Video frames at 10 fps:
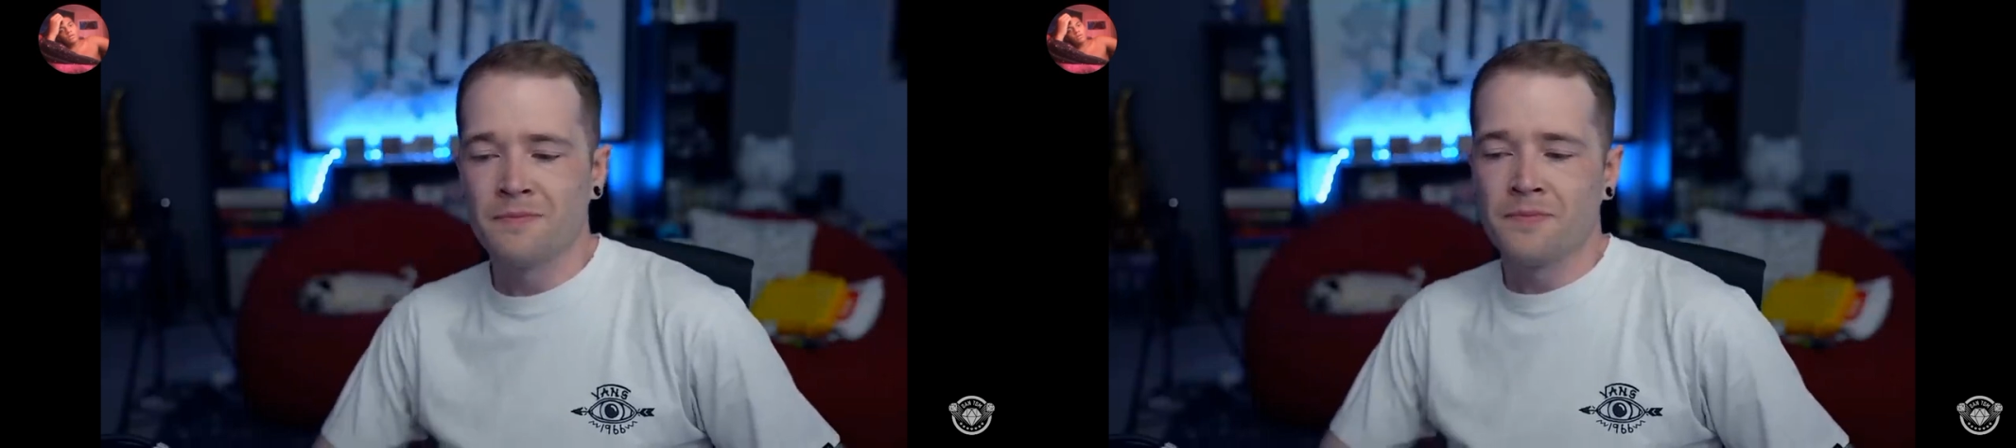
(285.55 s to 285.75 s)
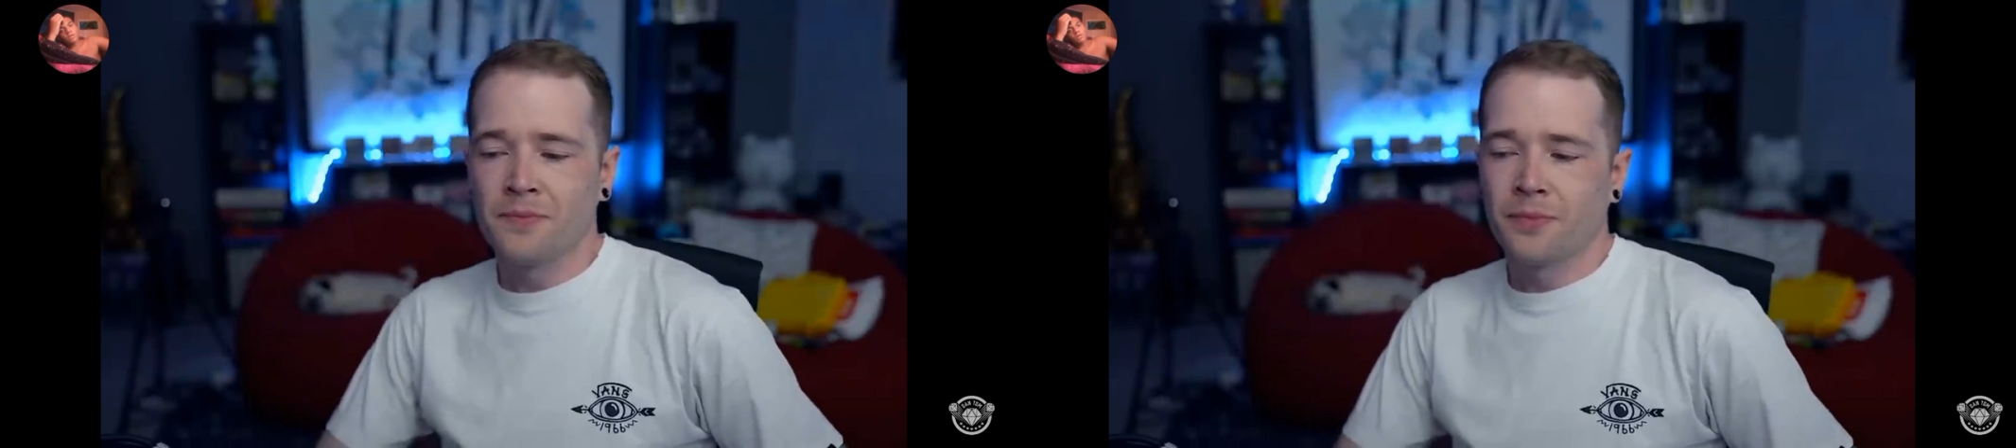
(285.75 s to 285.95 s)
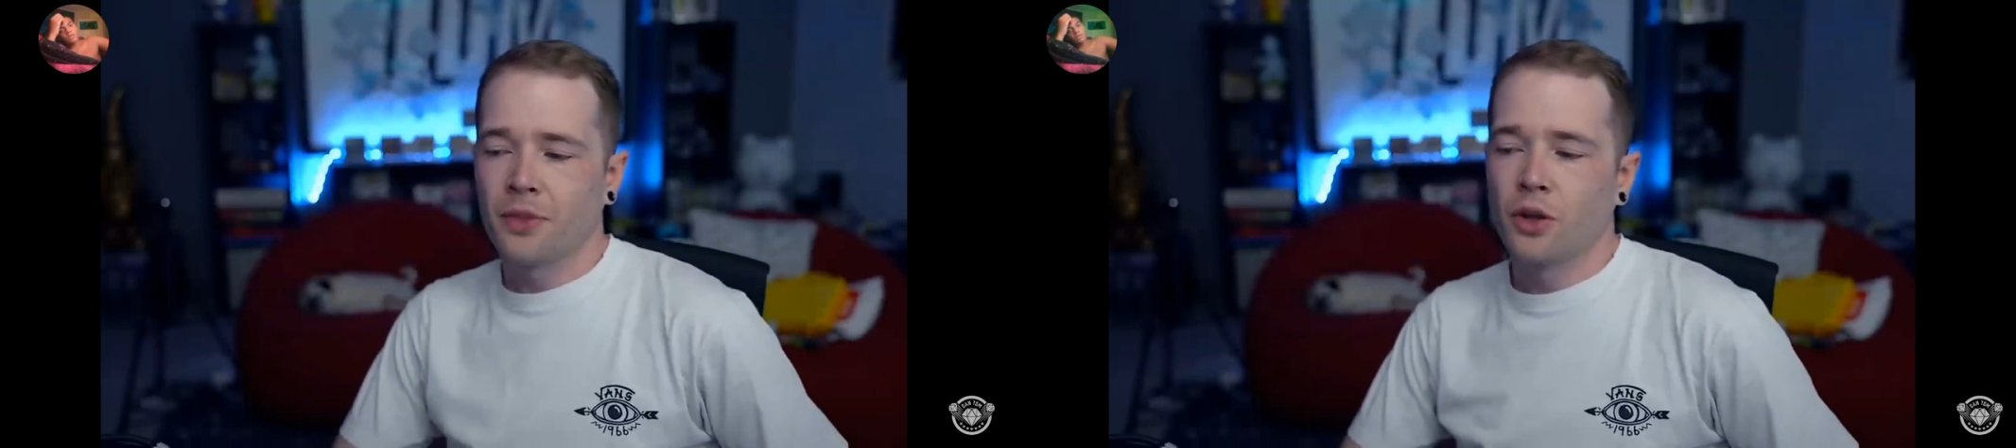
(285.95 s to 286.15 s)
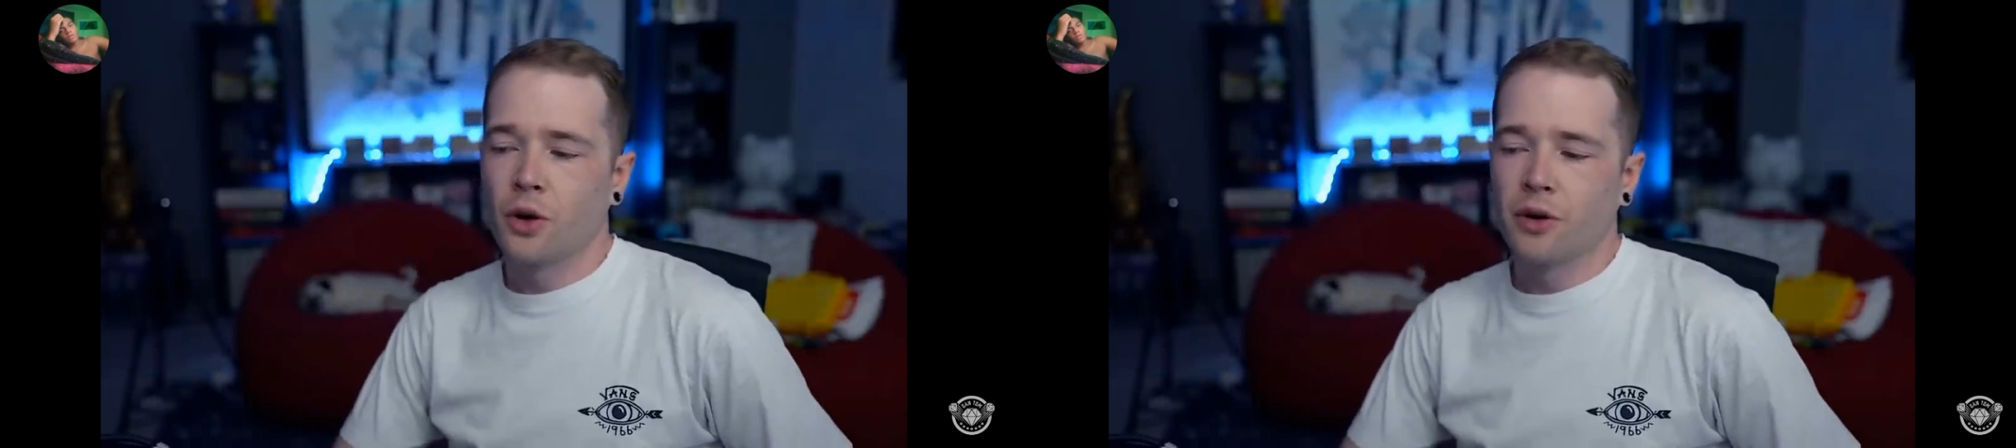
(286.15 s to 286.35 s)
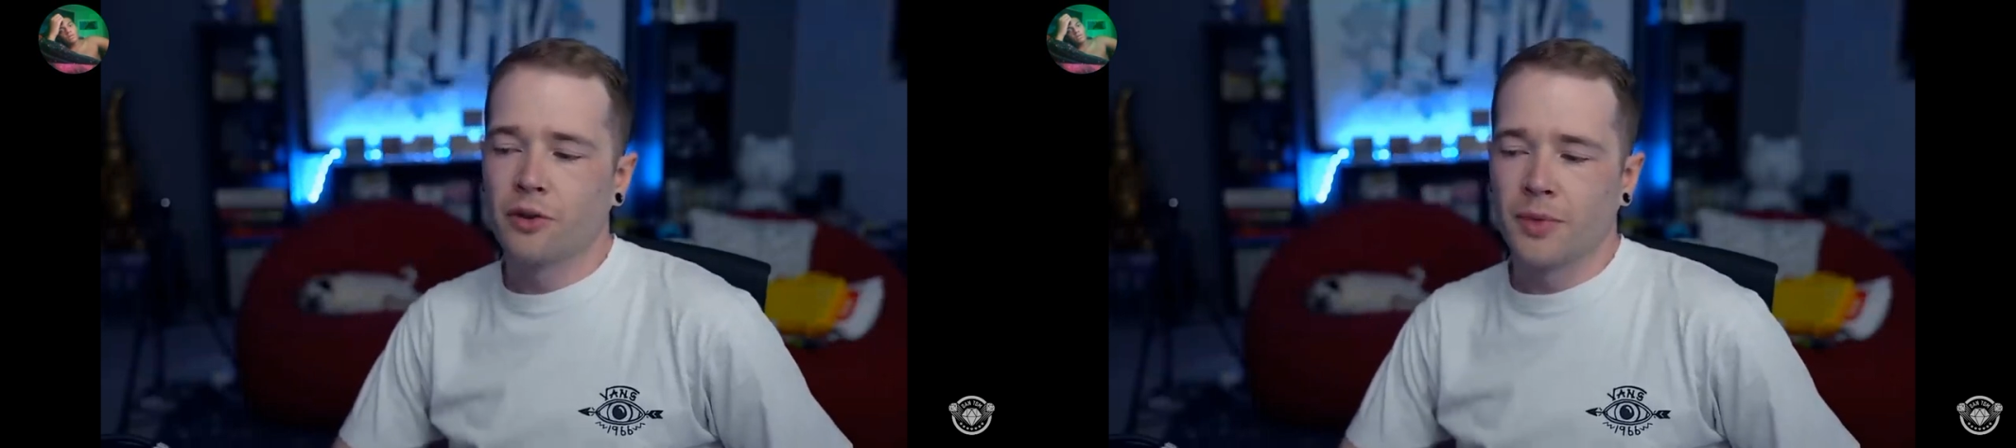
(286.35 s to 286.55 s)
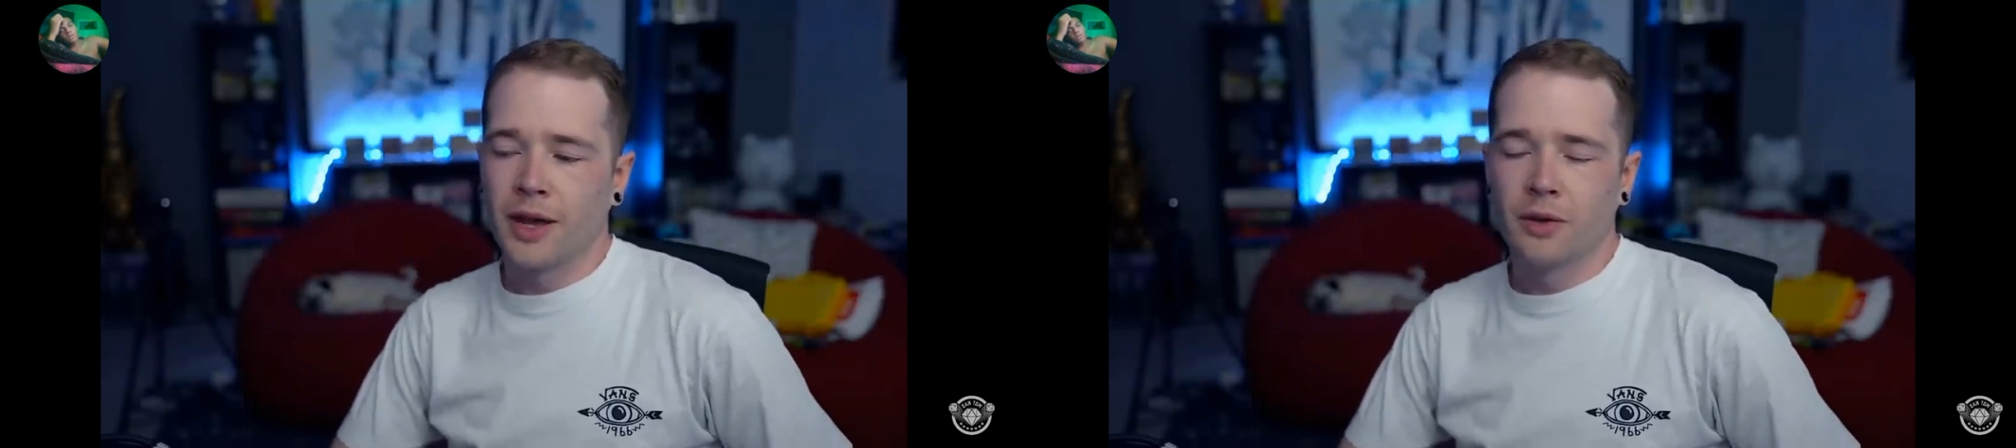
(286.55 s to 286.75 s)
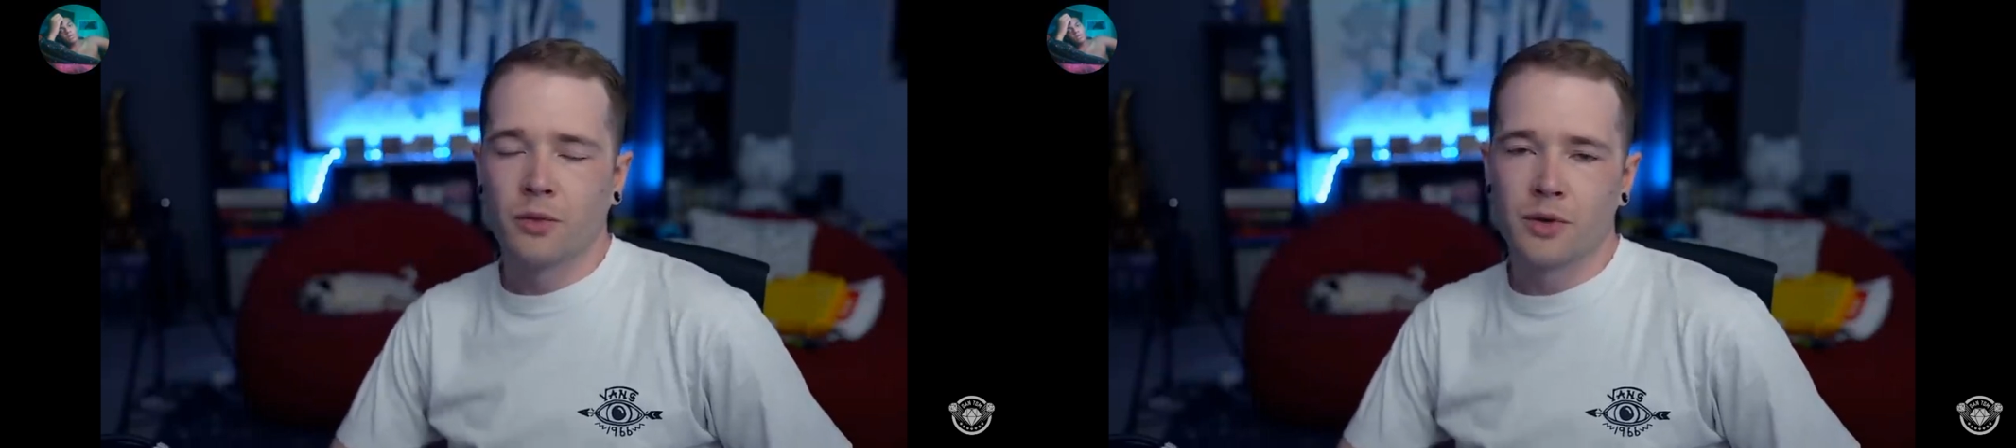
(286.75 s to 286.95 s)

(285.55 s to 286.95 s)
go over in my head what I'm gonna say,